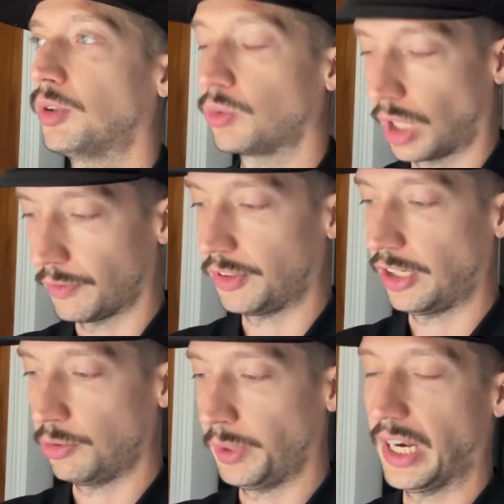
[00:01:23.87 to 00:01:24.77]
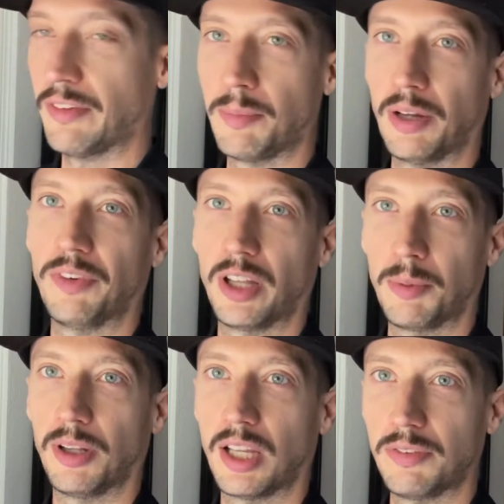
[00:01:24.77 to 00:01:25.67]
conversation we could have about
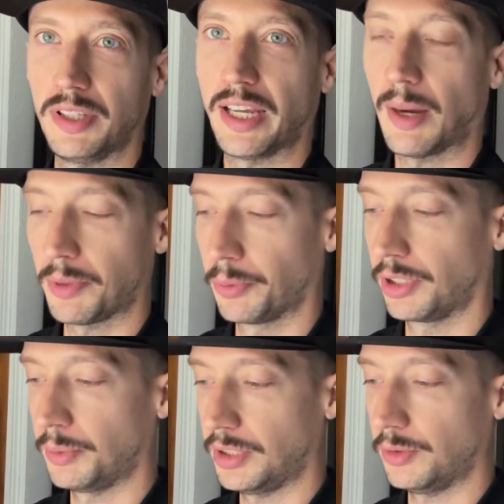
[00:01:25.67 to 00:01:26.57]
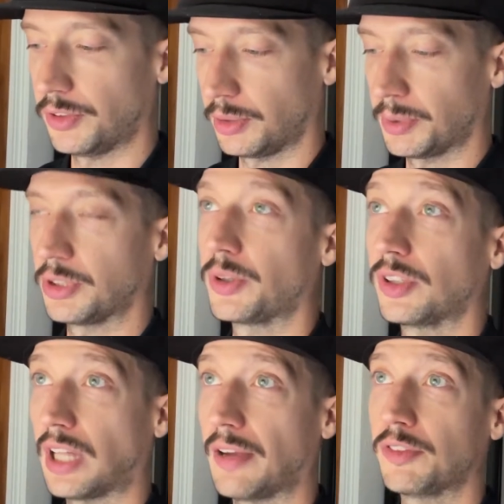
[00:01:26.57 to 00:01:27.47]
volleyball life in the app that we're going to be using, but there is
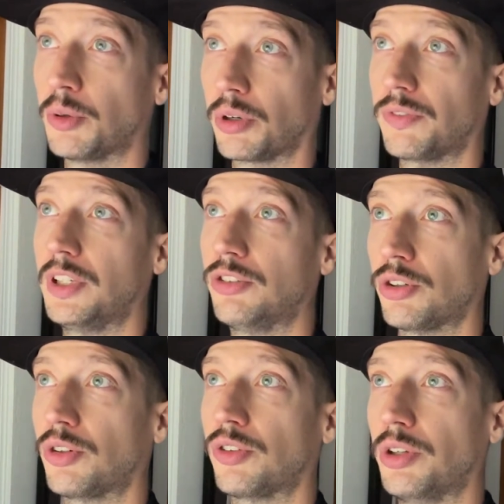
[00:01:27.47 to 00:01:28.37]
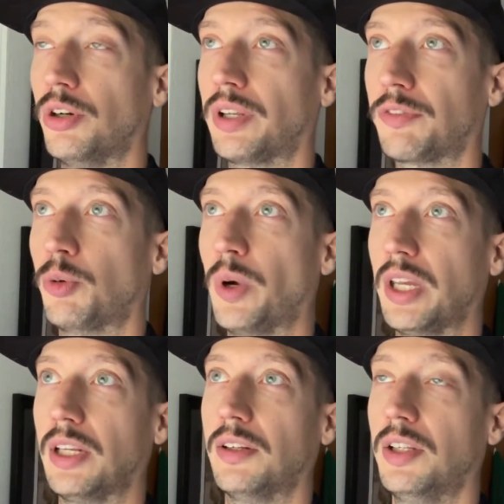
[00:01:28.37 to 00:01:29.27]
a live scoring feature, so you don't have to
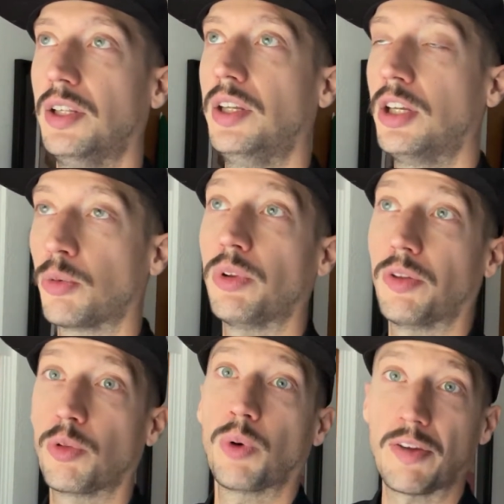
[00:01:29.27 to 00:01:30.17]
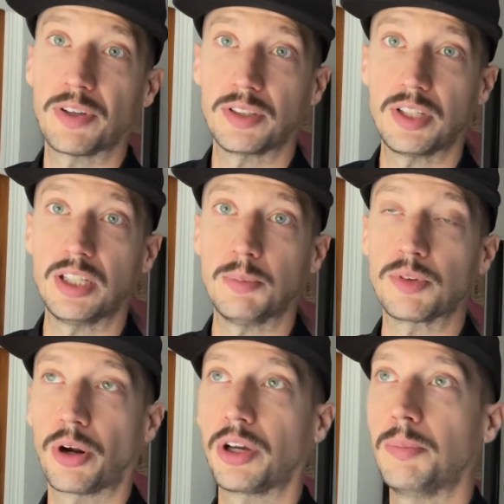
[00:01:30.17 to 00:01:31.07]
wait. The reffing
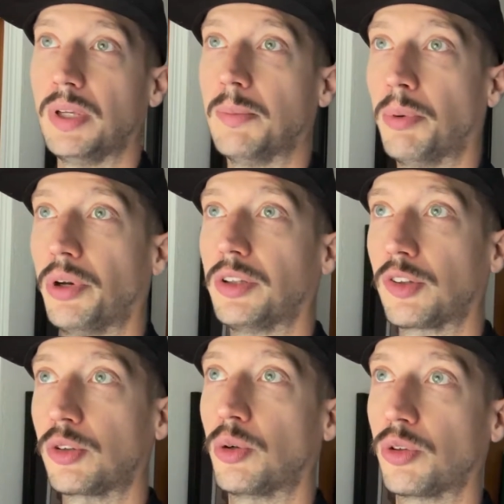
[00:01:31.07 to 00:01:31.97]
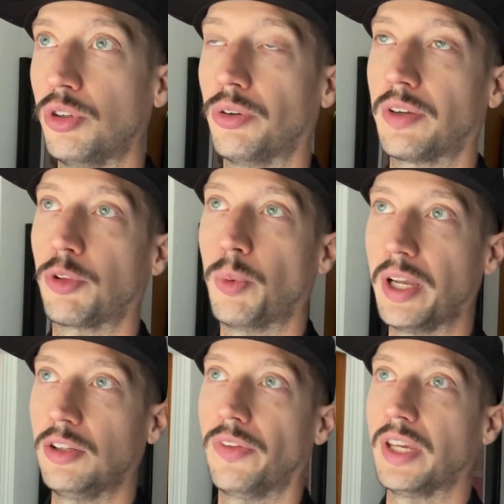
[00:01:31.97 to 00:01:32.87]
teams are going to be inputting the scores. You don't have to
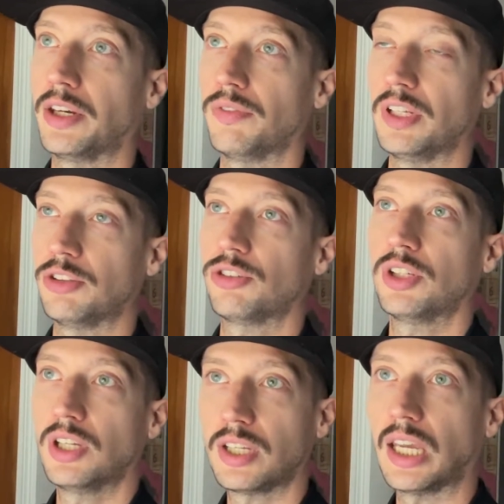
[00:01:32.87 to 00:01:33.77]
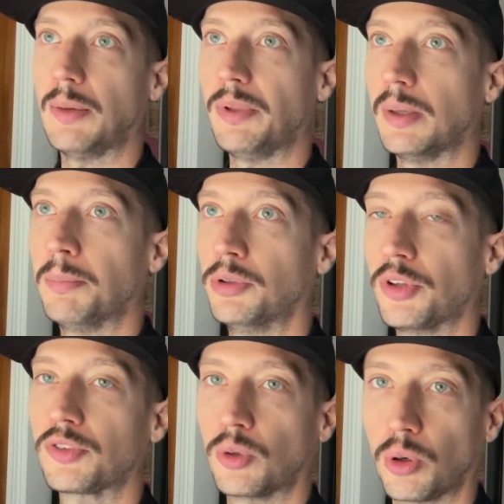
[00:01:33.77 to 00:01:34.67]
wait till the end of each game to input
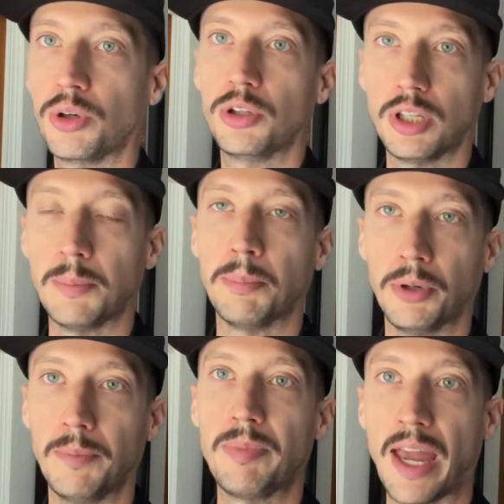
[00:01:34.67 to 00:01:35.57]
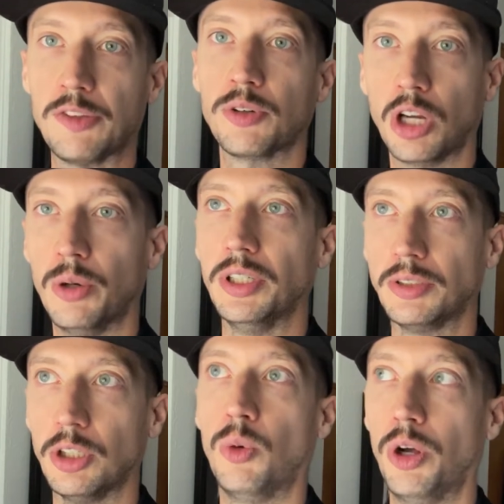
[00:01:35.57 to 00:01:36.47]
the score. You can input as you're
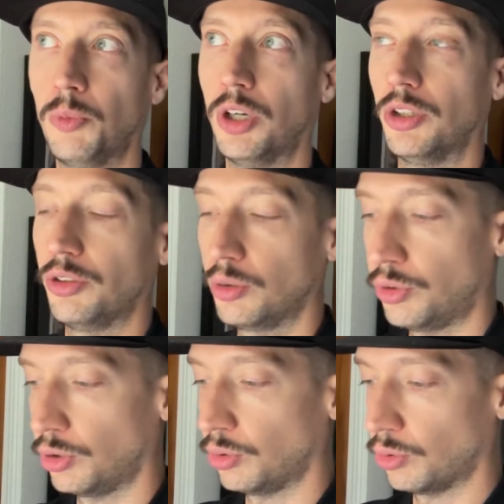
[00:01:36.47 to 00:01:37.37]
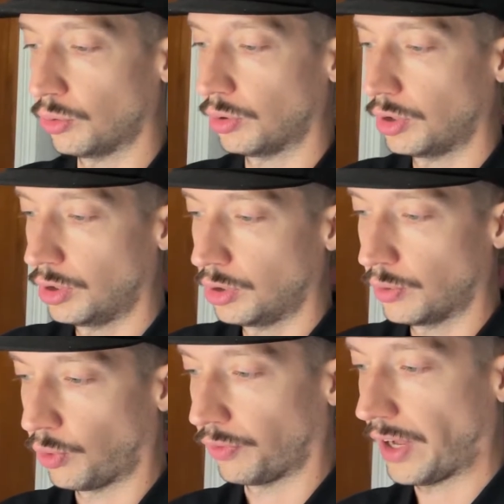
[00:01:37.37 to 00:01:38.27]
going, 1-1, 2-2,
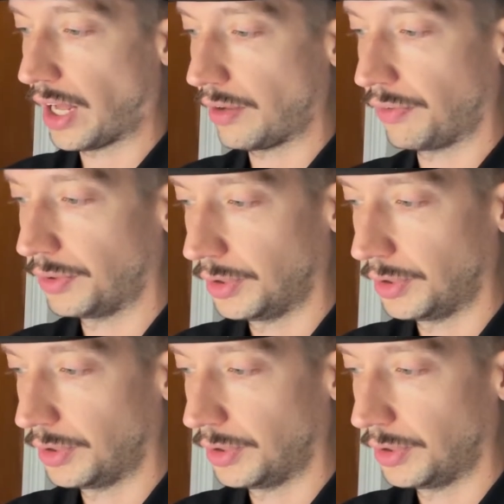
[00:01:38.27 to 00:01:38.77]
4-5.